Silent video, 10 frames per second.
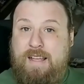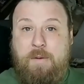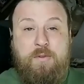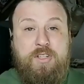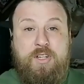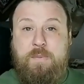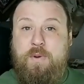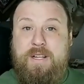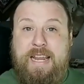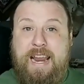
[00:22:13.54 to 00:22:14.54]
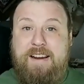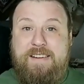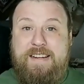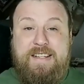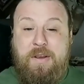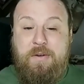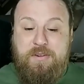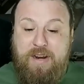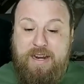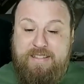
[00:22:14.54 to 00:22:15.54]
I want you to pull a Carrie, go
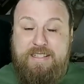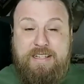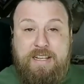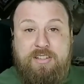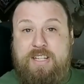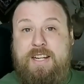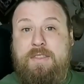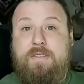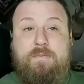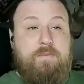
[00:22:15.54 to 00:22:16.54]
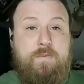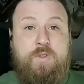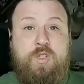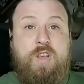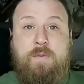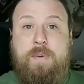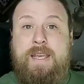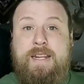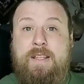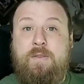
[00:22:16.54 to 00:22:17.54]
crazy. She didn't shove a
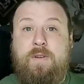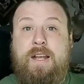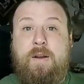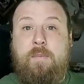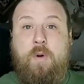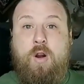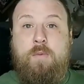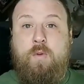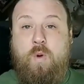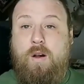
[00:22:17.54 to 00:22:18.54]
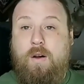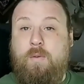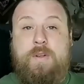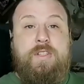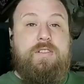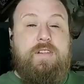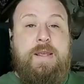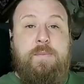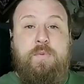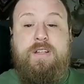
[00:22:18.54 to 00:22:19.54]
penny through like a marble wall, which is
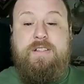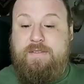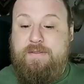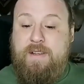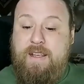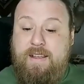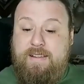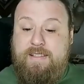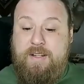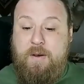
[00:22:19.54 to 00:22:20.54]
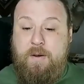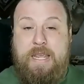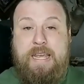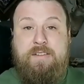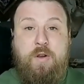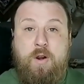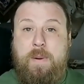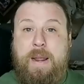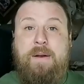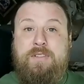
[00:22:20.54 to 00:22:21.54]
impressive. So yeah, so her
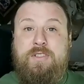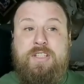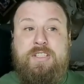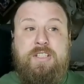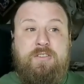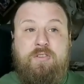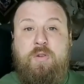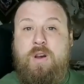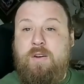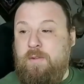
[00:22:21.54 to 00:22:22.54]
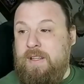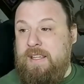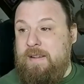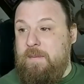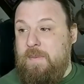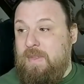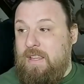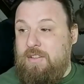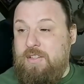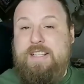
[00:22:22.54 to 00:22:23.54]
powers are just gonna grow, hopefully.
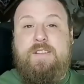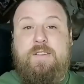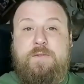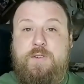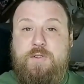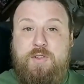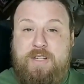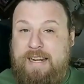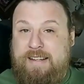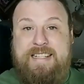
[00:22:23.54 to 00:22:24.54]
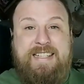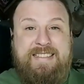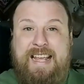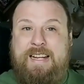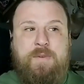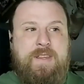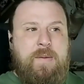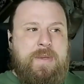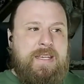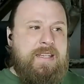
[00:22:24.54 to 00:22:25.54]
She is the future, gotta see exactly what
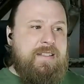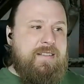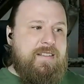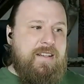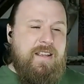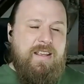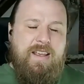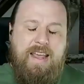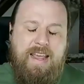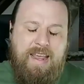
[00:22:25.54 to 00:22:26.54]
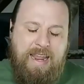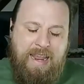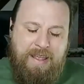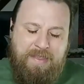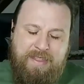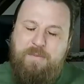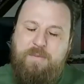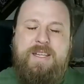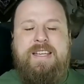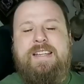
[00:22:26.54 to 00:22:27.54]
that means. And then
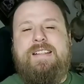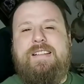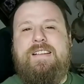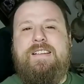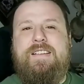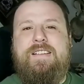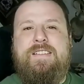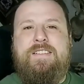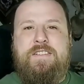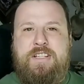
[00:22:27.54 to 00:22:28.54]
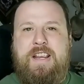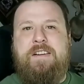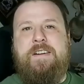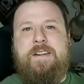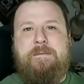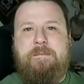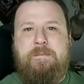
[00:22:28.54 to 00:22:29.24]
we get to Sheridan.